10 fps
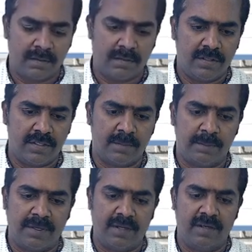
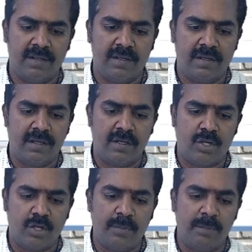Simple.
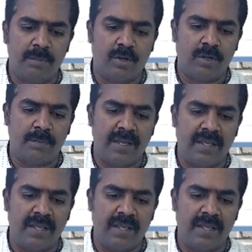To be borne by